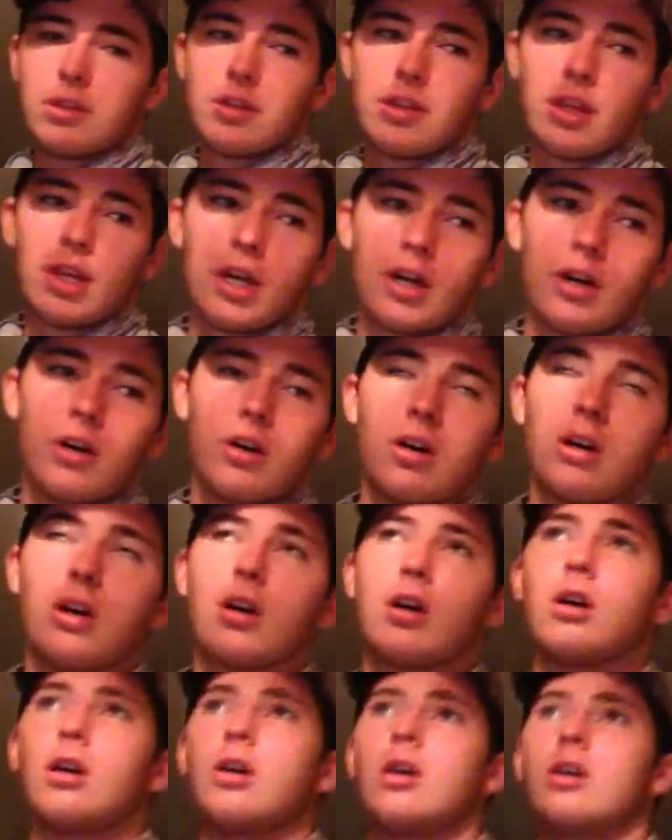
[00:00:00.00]
Now,
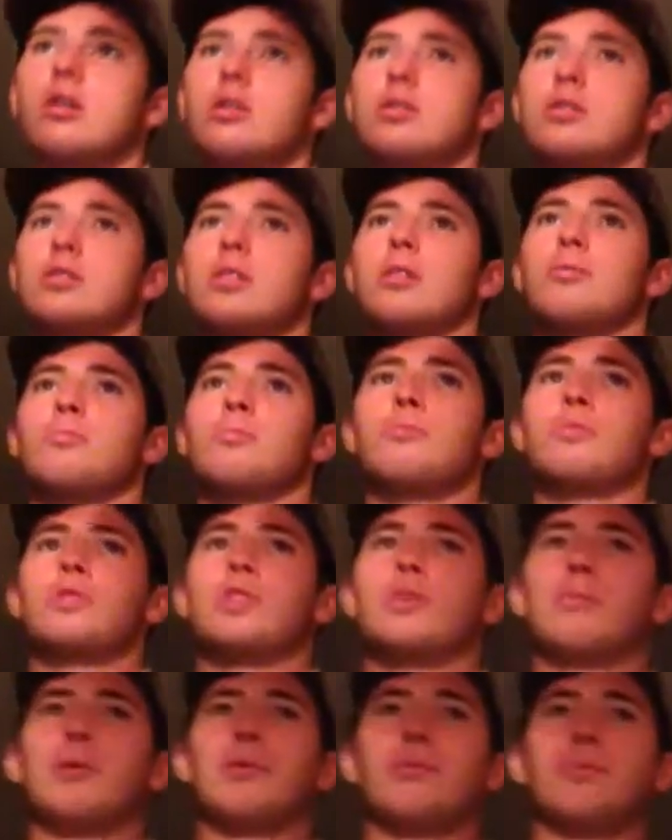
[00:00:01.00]
some
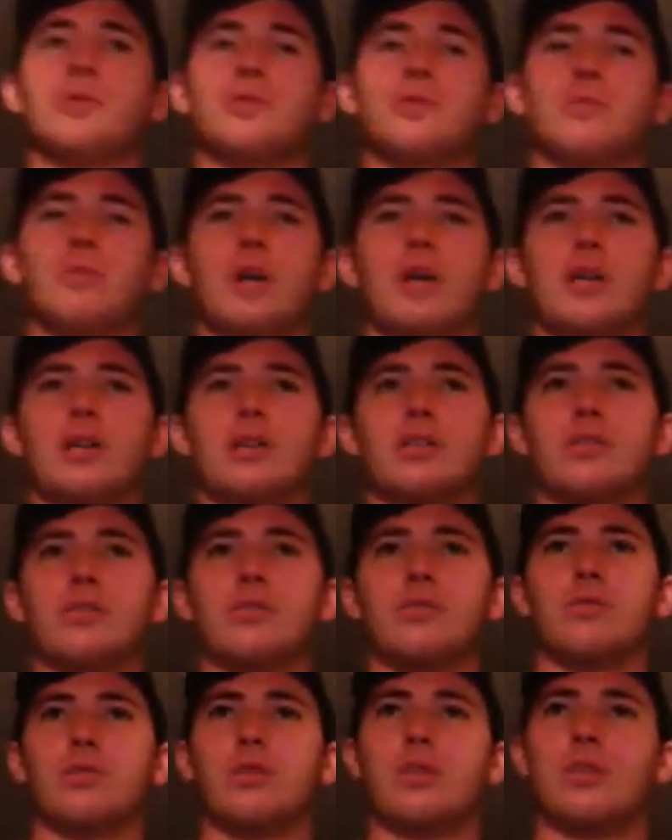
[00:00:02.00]
members will ask you
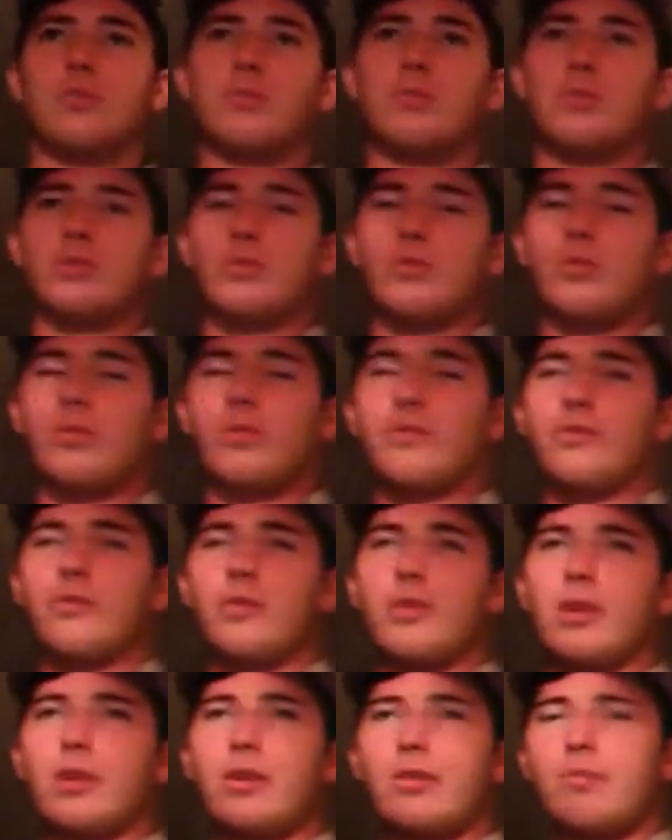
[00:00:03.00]
to keep score for
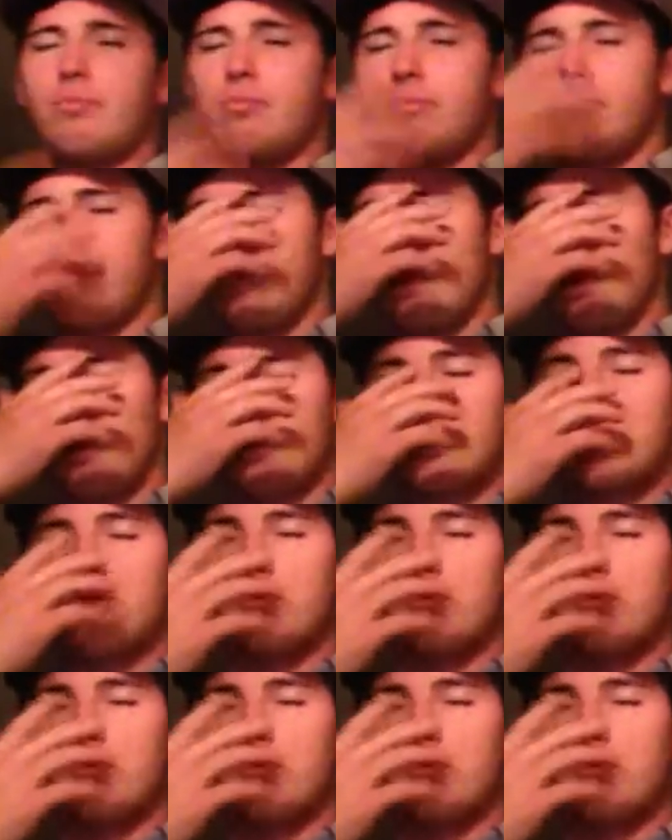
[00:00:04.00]
them. Most